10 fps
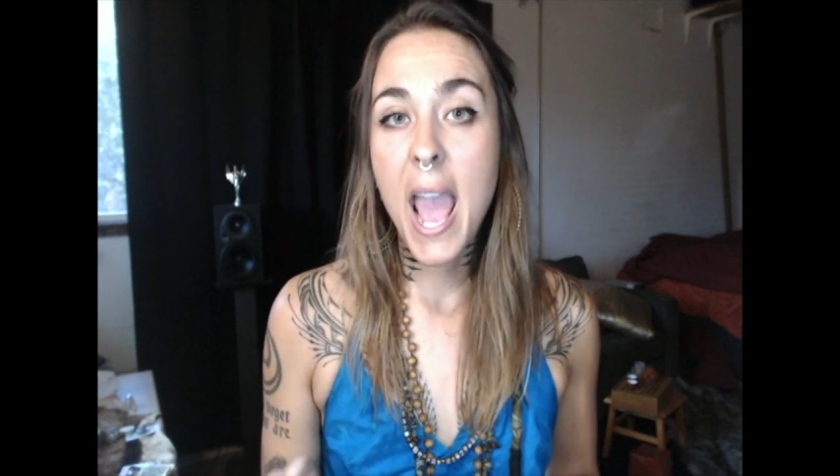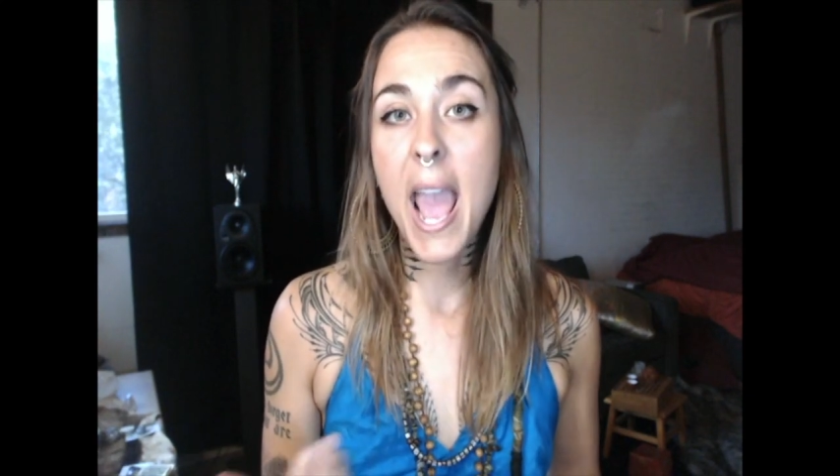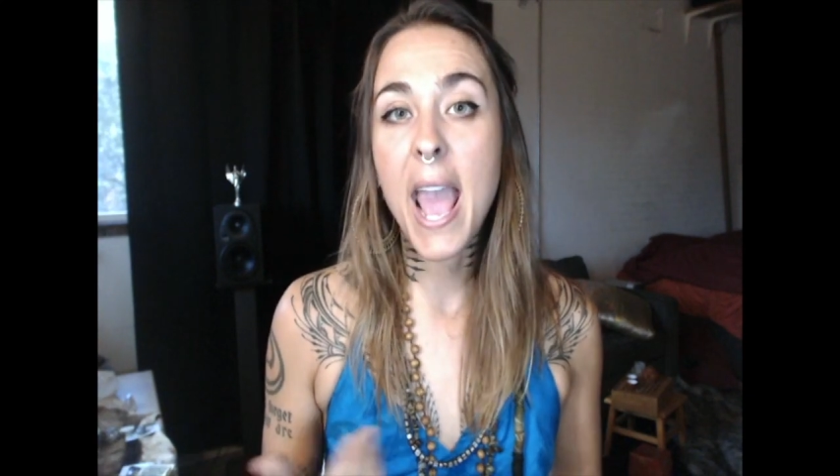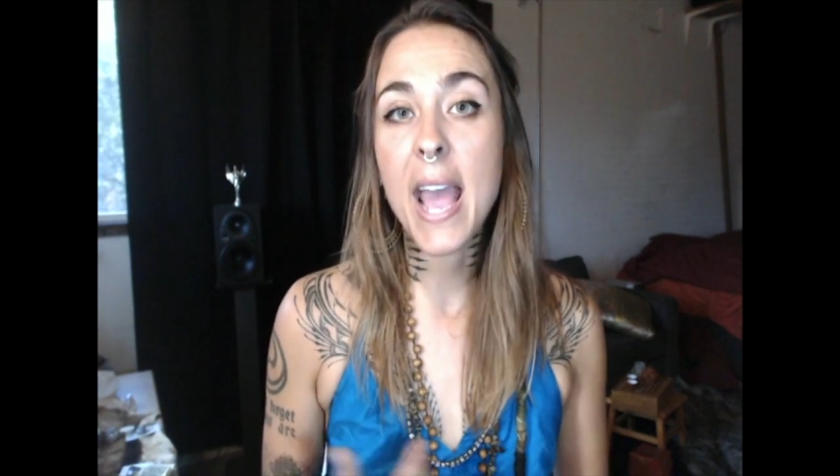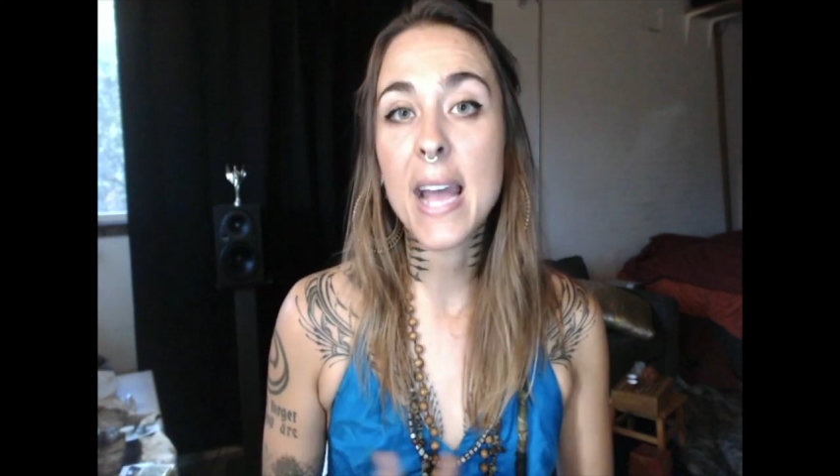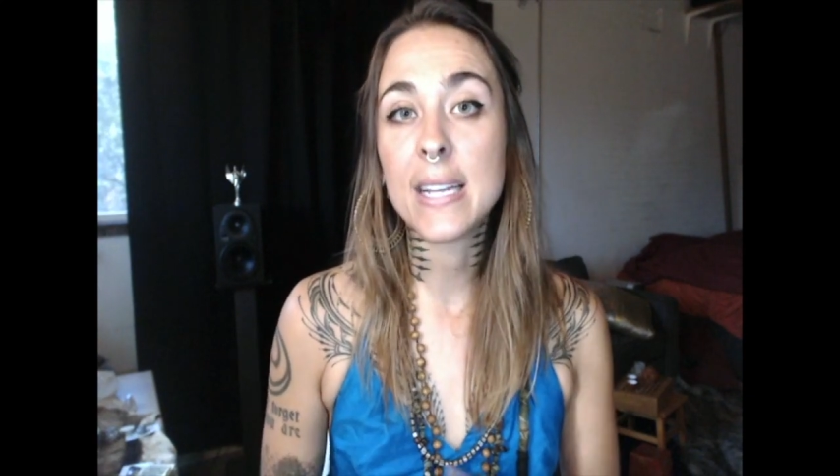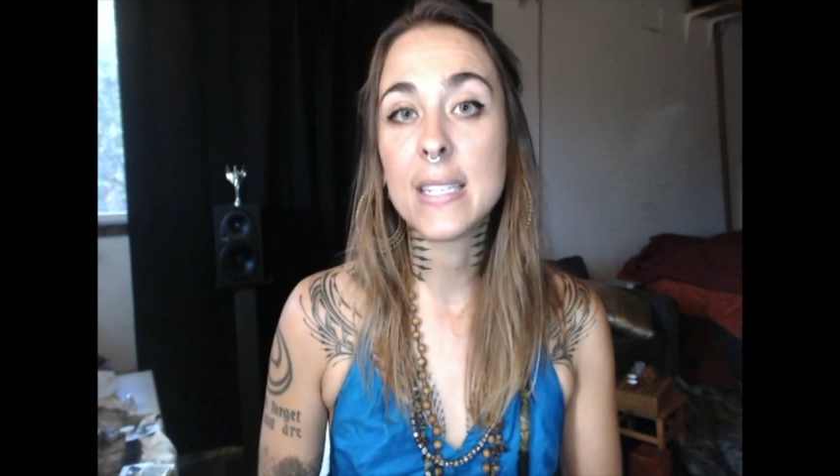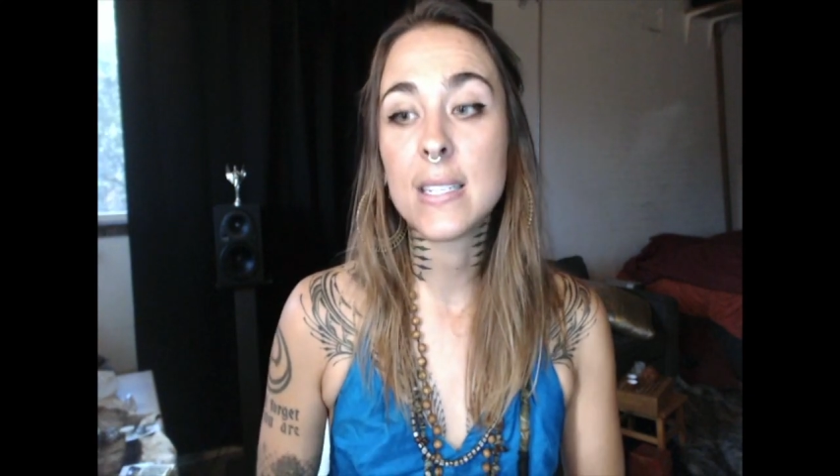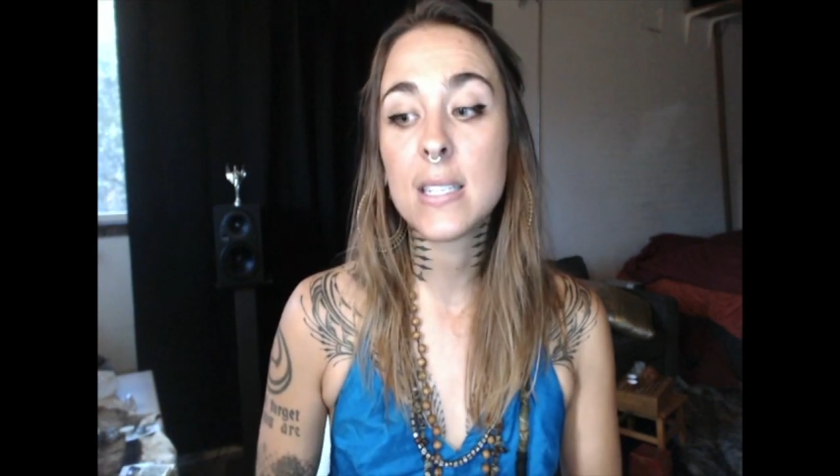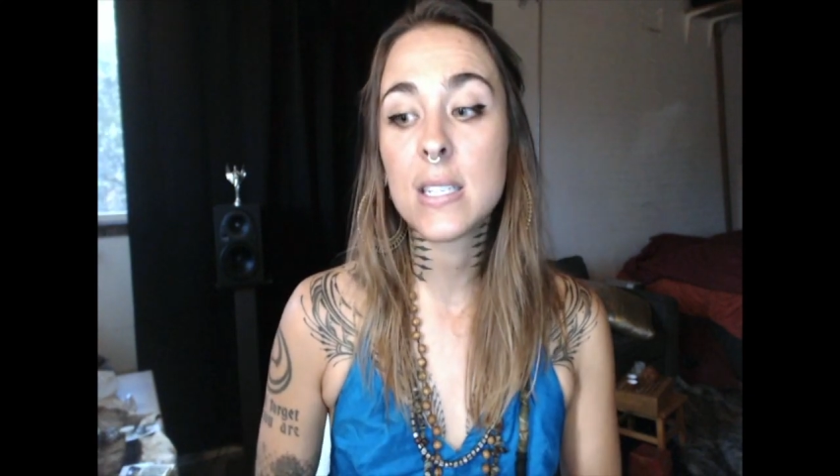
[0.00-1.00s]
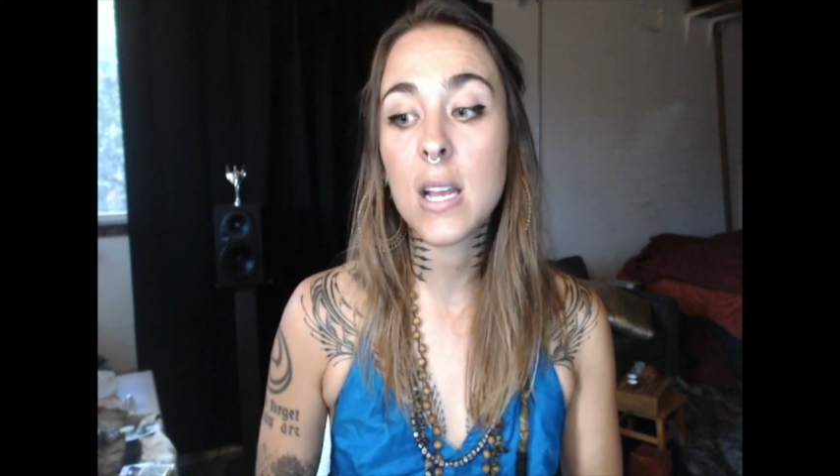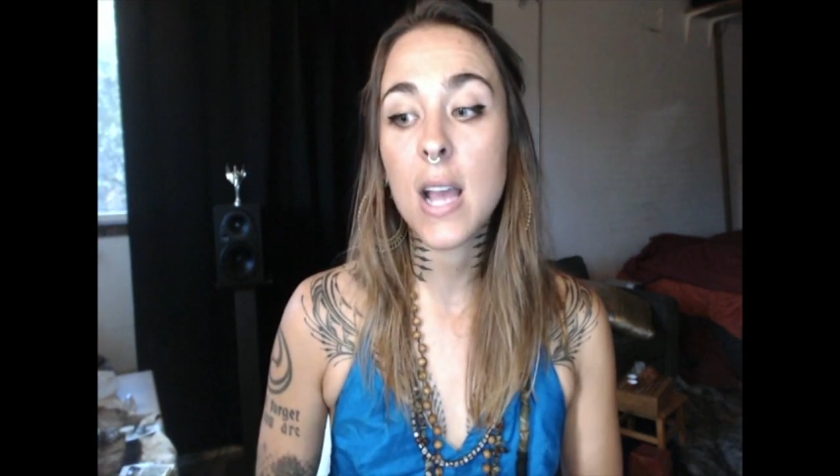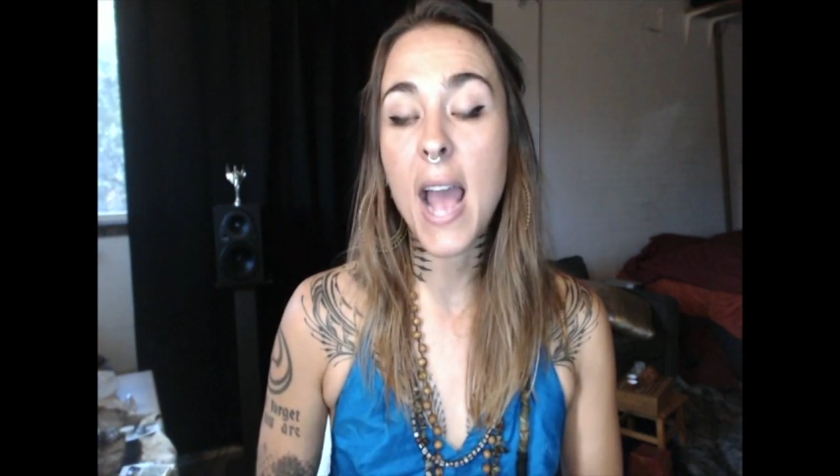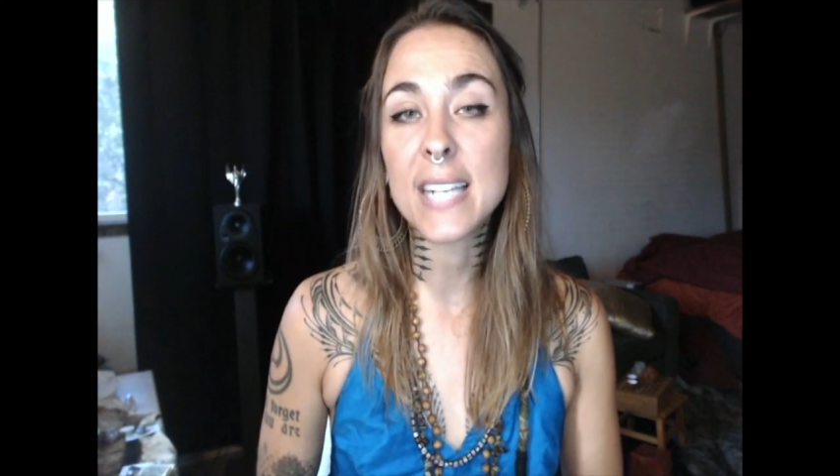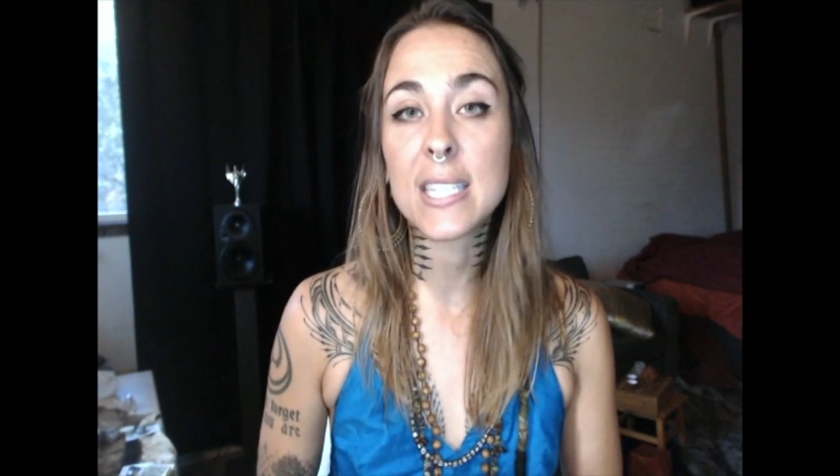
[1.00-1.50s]
and
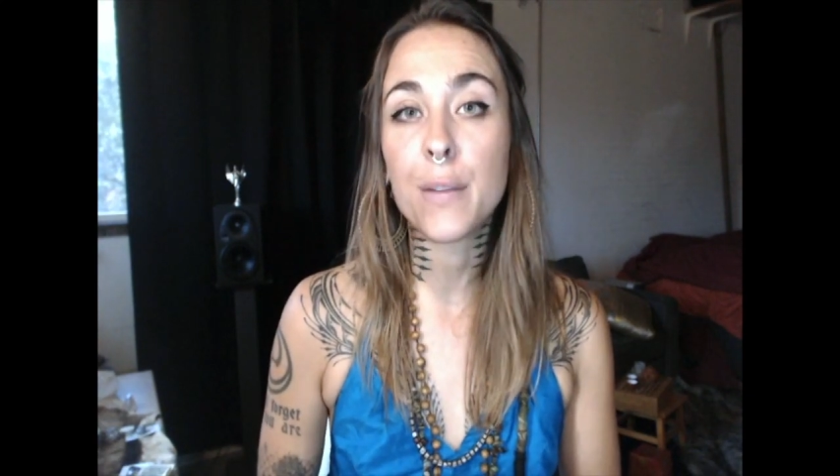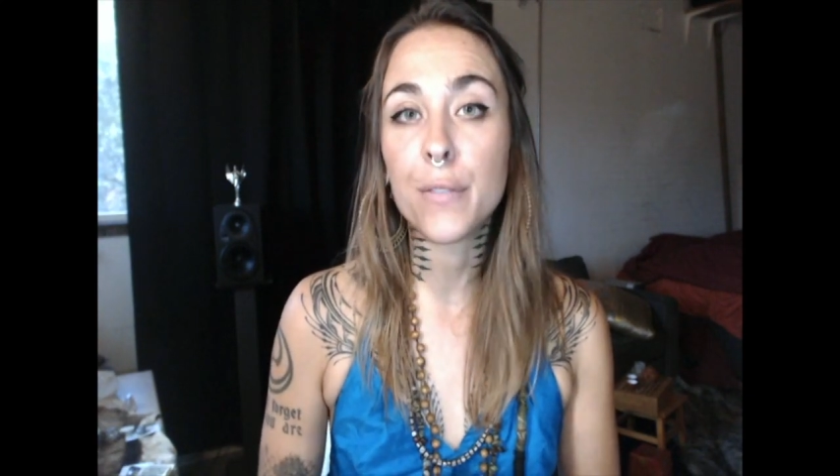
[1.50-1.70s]
asking